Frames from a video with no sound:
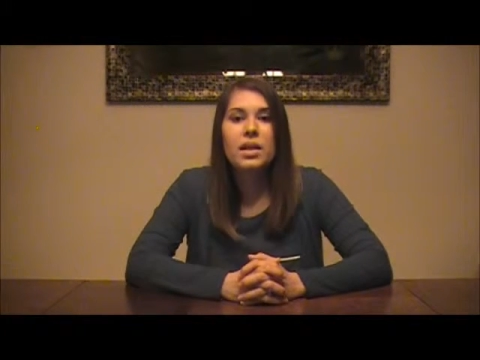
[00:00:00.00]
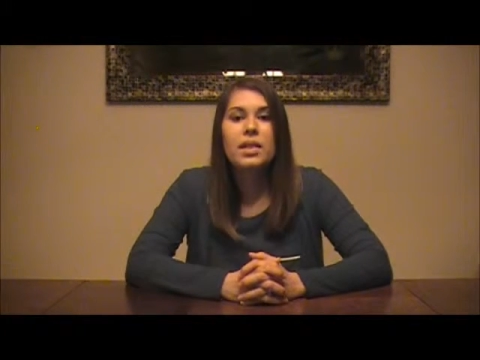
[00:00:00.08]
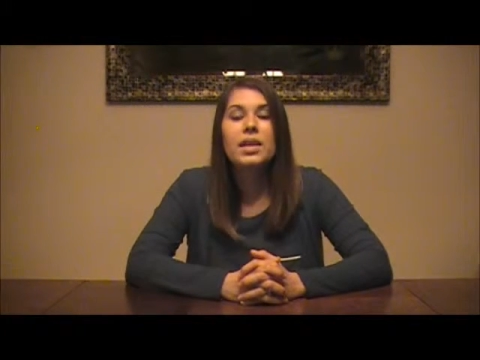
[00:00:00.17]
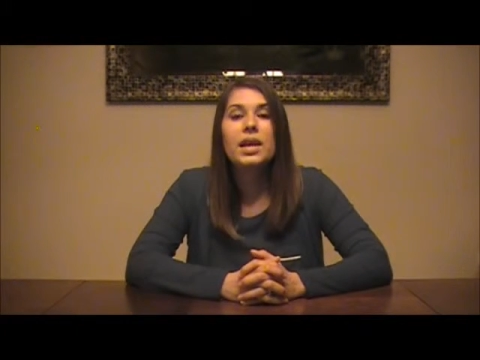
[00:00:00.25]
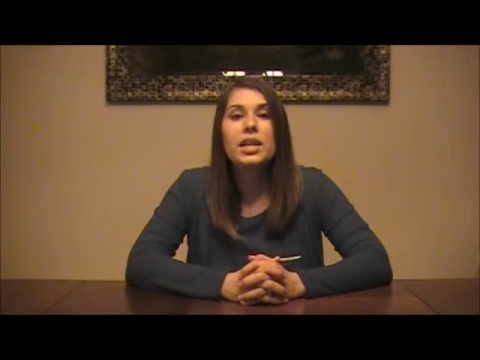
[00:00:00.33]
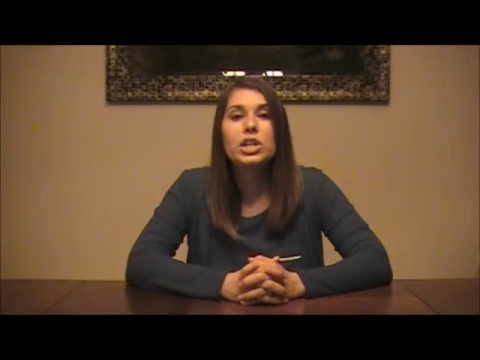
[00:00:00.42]

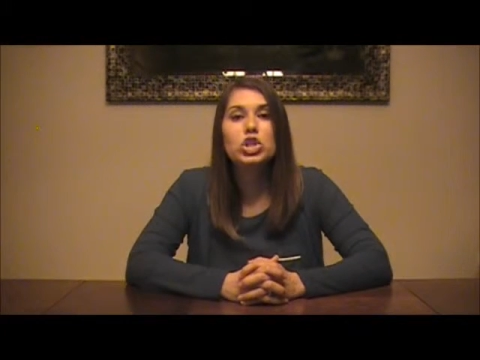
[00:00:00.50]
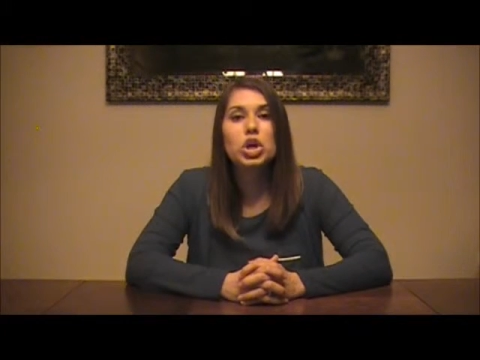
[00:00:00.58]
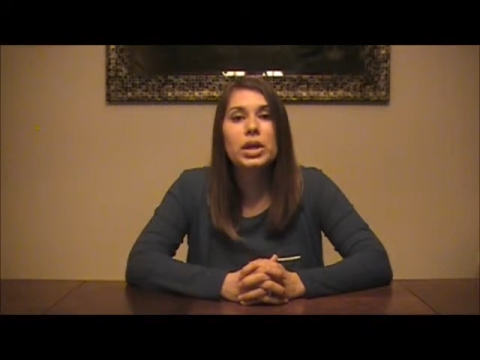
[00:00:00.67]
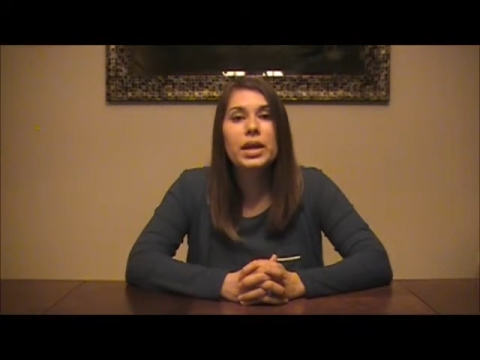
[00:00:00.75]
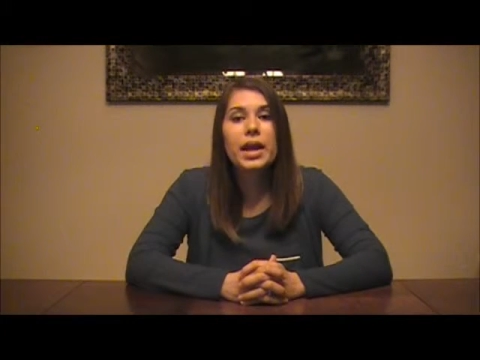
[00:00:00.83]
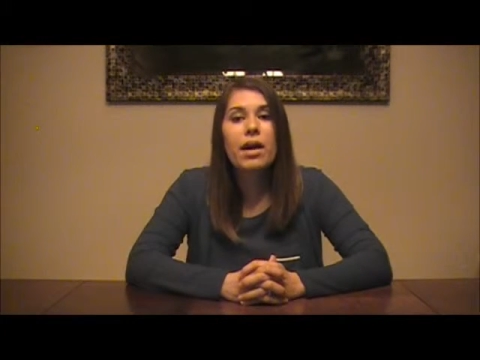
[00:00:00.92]
The
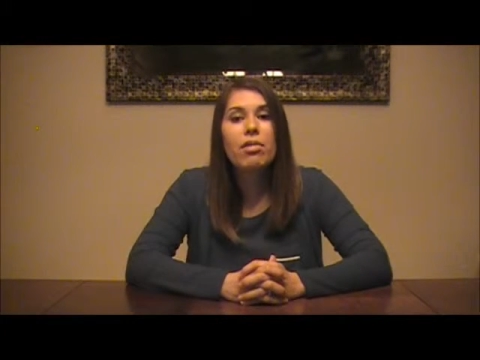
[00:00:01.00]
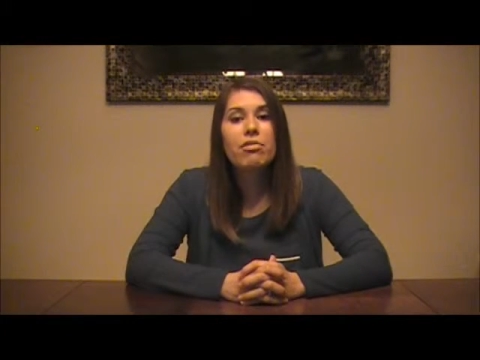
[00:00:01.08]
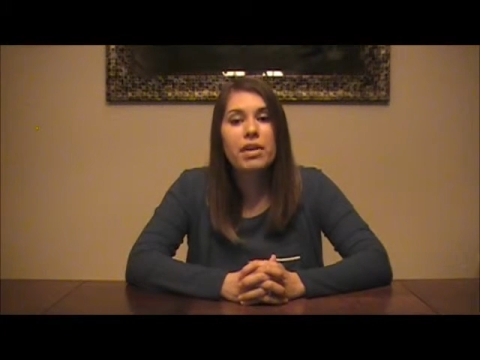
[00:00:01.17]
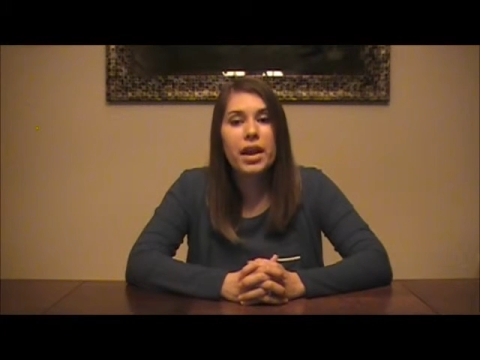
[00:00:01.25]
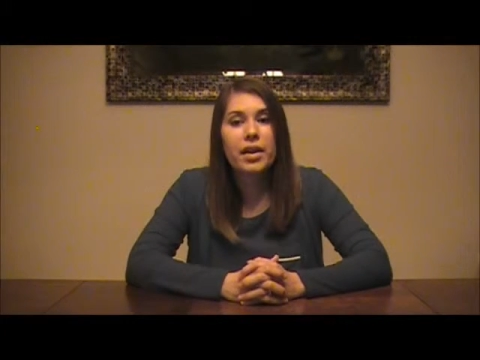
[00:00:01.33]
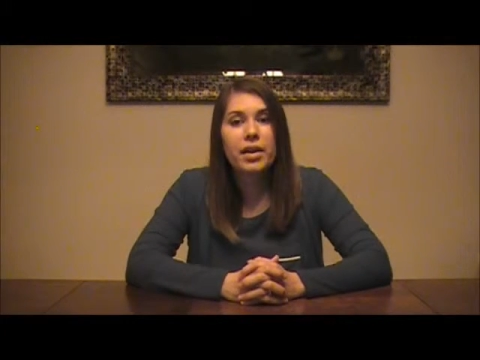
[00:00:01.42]
electronic health
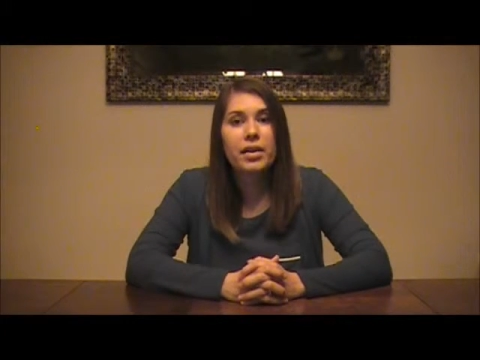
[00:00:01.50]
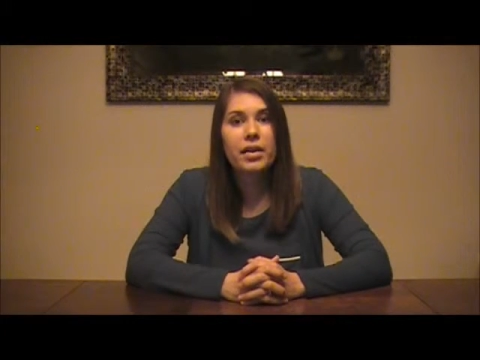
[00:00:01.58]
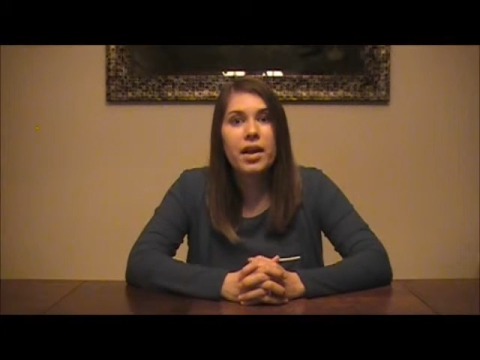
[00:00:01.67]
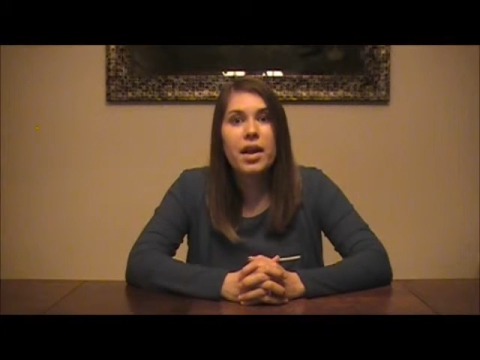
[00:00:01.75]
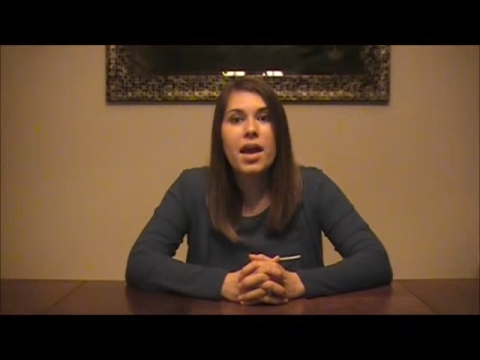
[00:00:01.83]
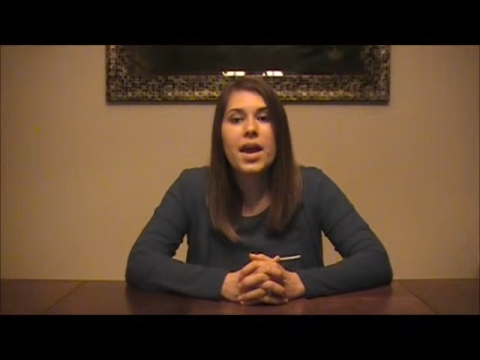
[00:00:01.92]
record
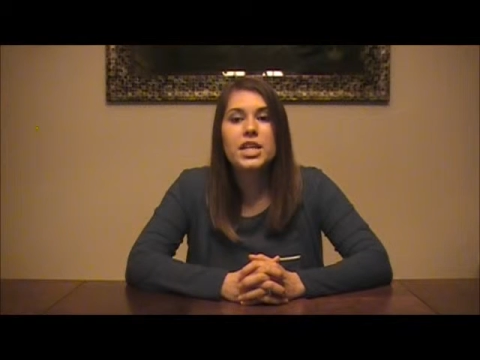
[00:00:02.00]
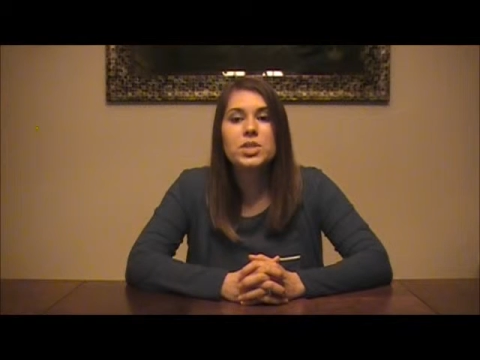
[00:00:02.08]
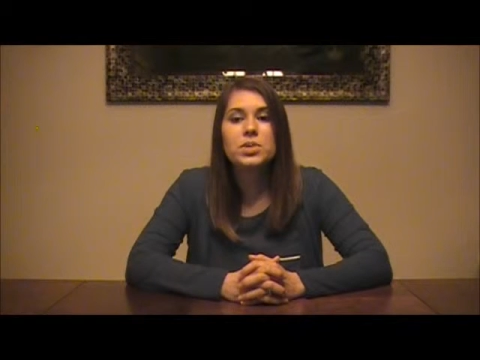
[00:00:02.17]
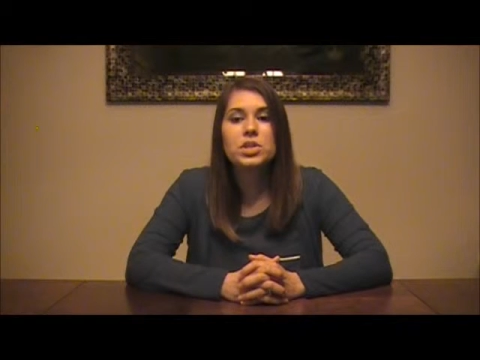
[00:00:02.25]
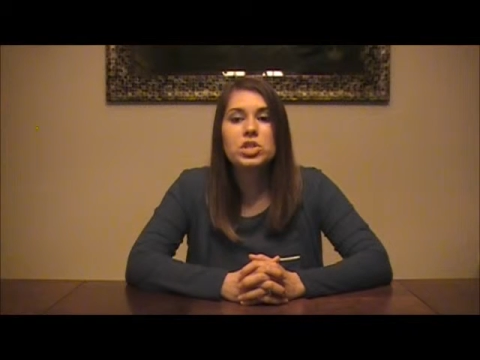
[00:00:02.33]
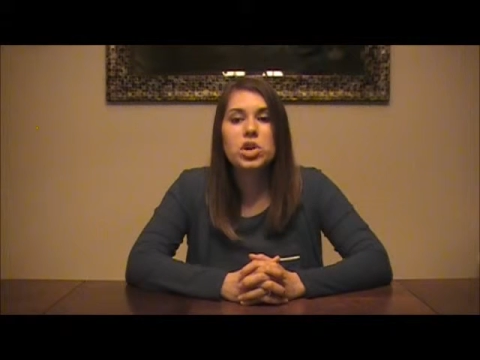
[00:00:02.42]
has
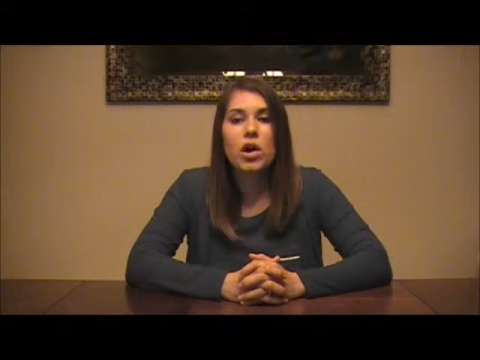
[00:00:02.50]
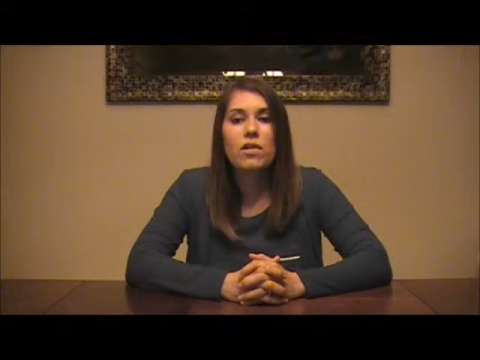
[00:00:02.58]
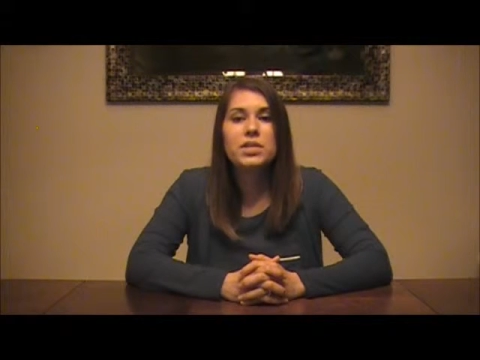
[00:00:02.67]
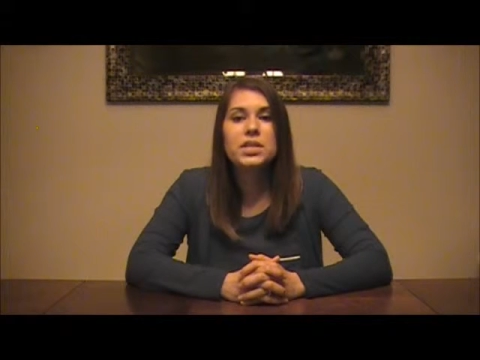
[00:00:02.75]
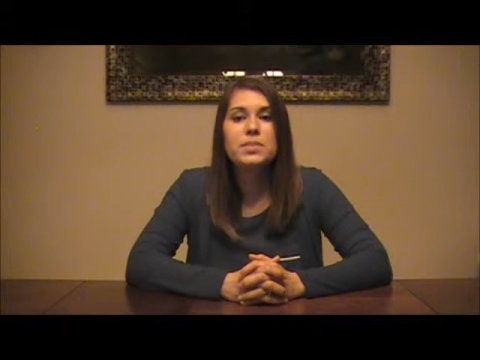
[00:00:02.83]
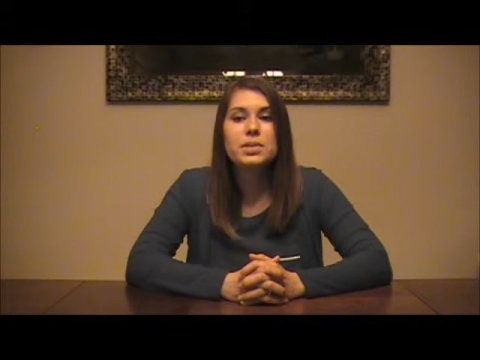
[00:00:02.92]
resolved
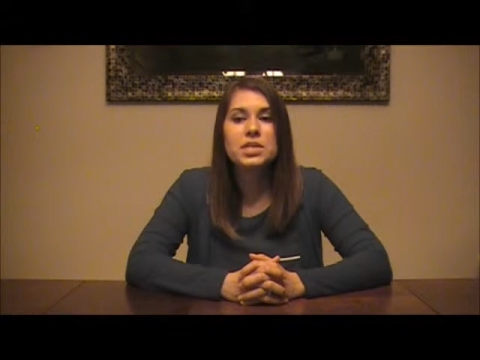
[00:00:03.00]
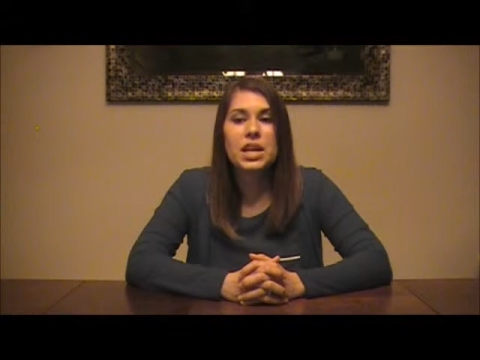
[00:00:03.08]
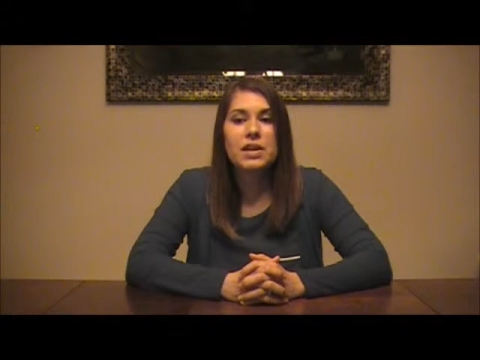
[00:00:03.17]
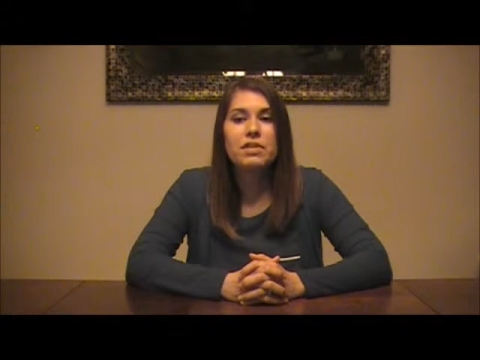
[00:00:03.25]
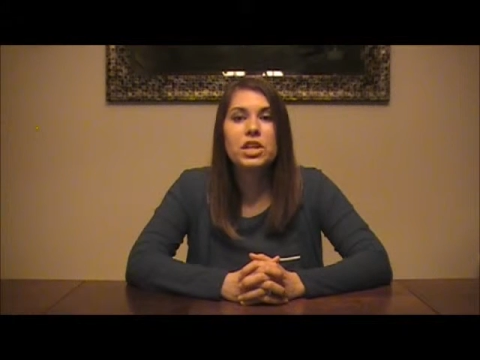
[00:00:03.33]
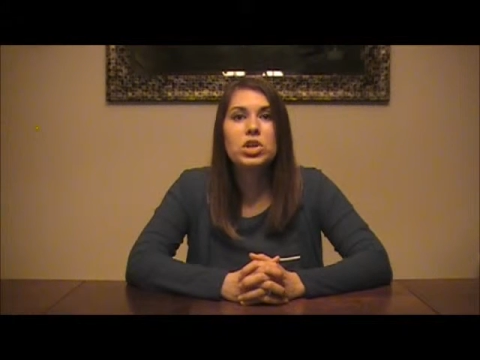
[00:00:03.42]
some
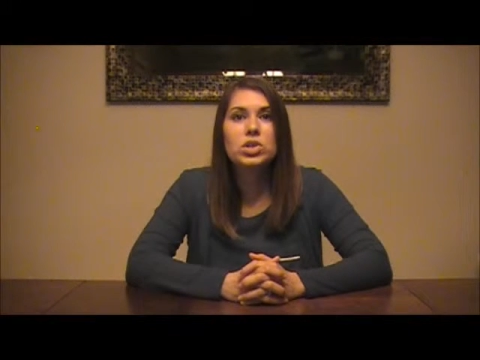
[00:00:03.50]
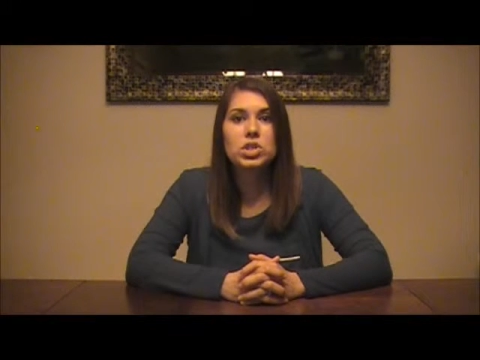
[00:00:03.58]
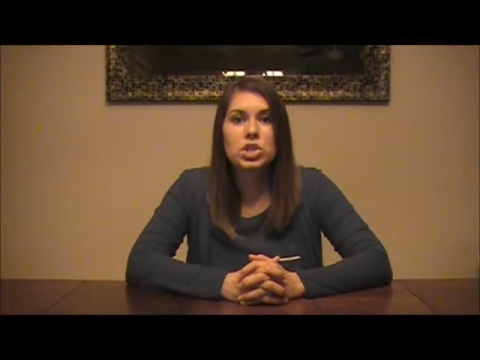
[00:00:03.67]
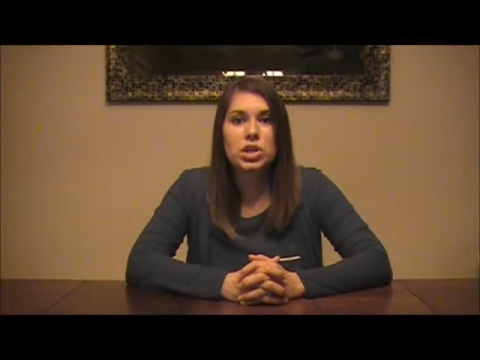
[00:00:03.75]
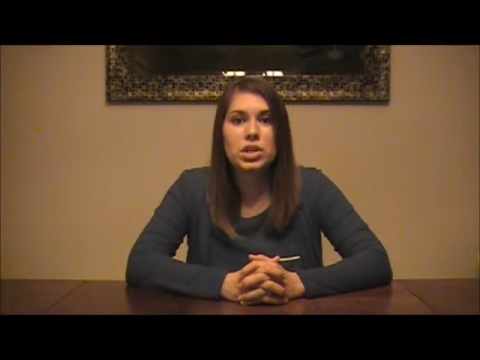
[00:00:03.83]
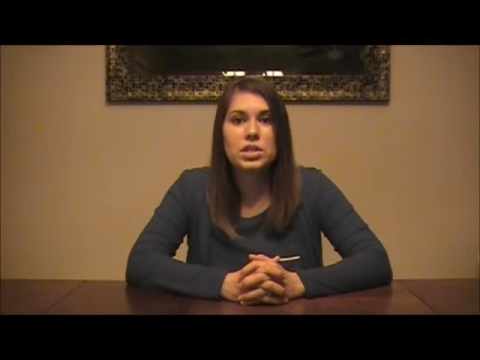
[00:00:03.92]
safety
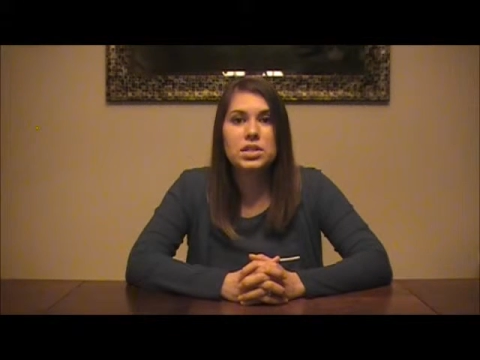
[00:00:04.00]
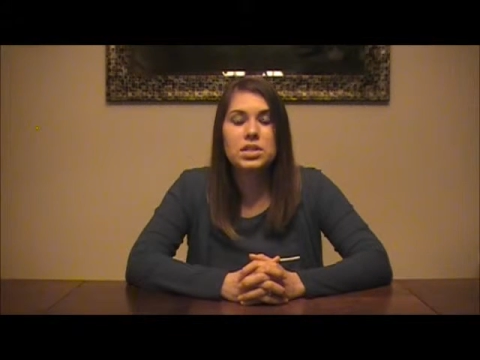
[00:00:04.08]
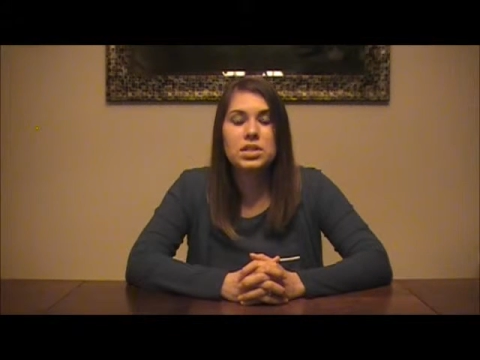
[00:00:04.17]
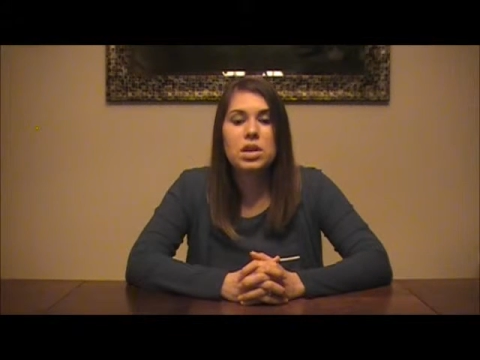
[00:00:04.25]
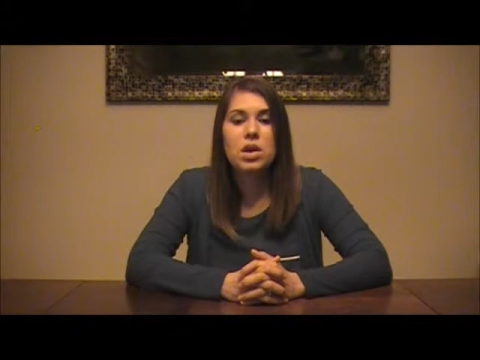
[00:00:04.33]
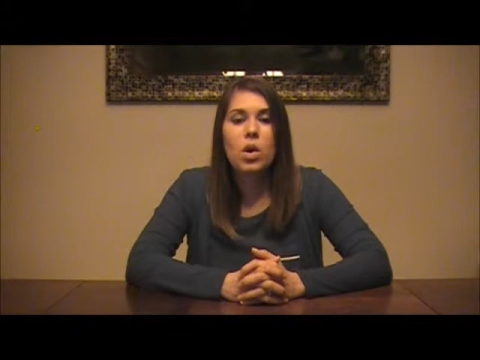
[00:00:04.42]
concerns